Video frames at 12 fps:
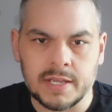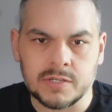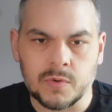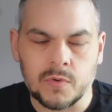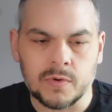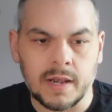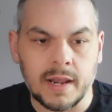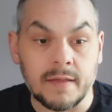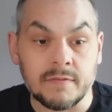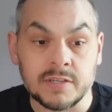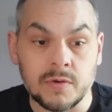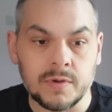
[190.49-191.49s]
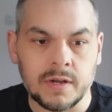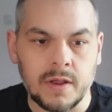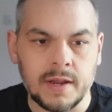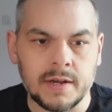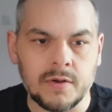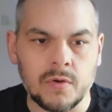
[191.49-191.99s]
So according to Nave Soat,
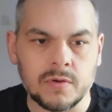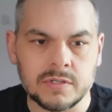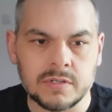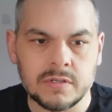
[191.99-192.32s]
United are not